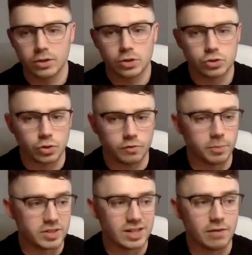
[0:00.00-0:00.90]
So for
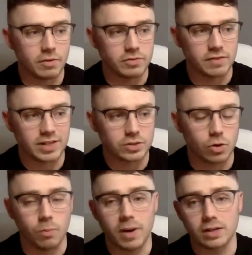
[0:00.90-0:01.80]
myself, obviously, I've had to go
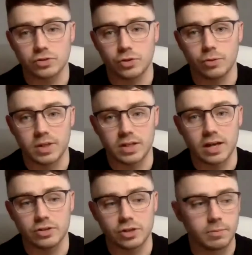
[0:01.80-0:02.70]
back to doing my day
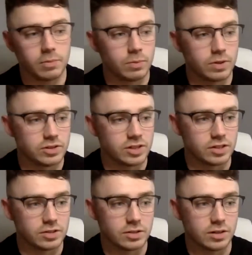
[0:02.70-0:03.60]
job, which
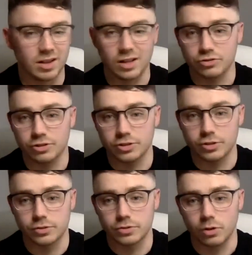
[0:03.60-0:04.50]
is an
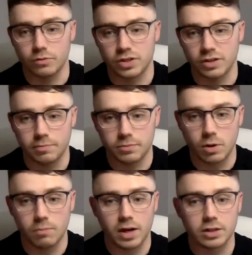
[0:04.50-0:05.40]
electrician. So obviously, I've gone
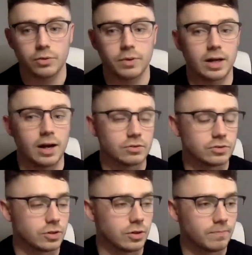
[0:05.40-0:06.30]
back doing that.
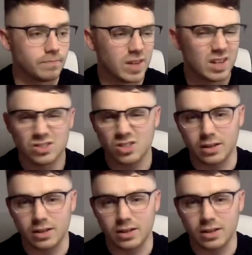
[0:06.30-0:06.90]
So it's not the